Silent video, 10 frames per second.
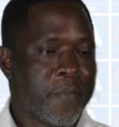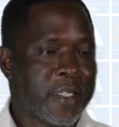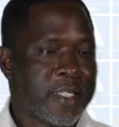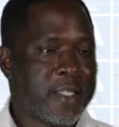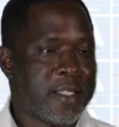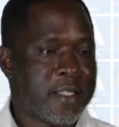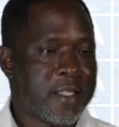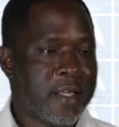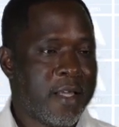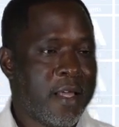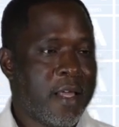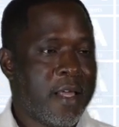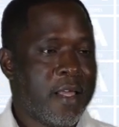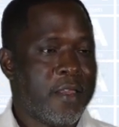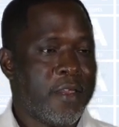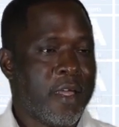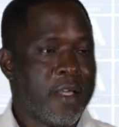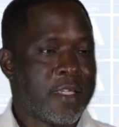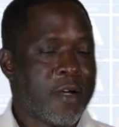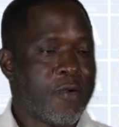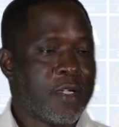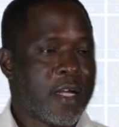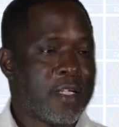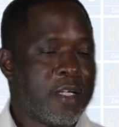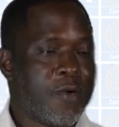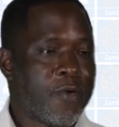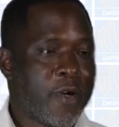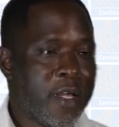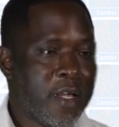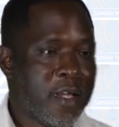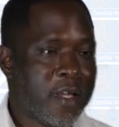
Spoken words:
persons. The second category